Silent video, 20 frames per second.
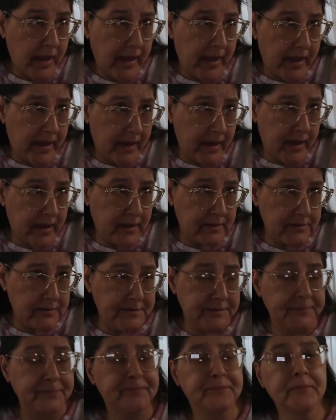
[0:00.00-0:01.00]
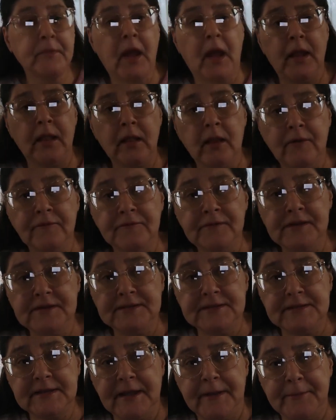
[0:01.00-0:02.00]
And I love
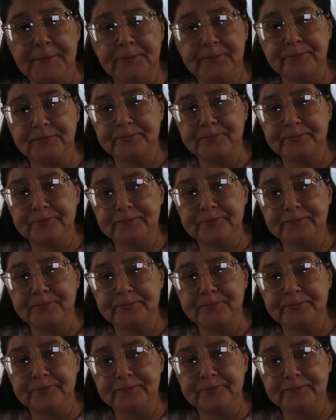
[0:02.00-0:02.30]
this scent.